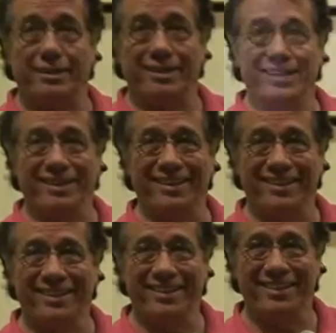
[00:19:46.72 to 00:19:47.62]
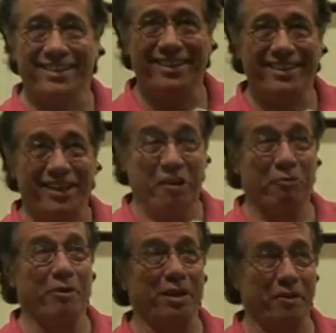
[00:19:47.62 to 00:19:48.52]
they
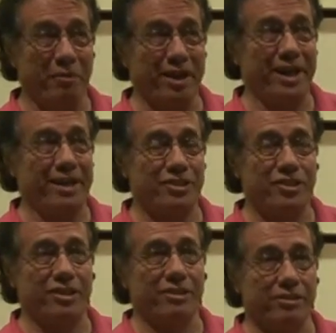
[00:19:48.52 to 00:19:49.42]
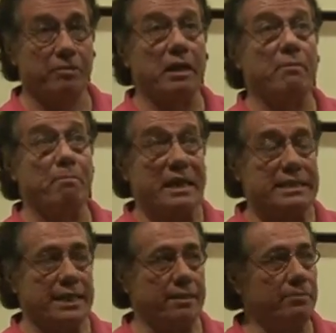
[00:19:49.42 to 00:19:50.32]
really went at each other big
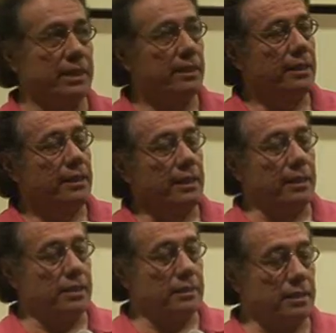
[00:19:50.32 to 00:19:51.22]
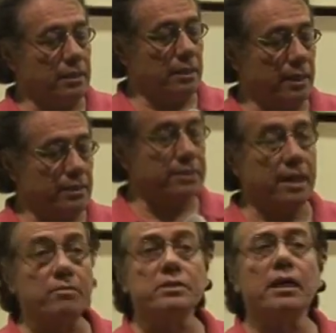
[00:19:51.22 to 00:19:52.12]
time. And uh, at the
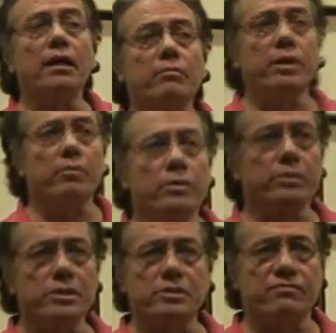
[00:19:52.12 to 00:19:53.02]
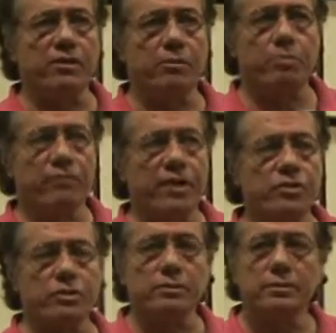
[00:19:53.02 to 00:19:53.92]
same time, they just very
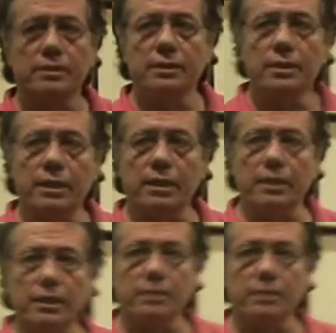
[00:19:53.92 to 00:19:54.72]
professional, and they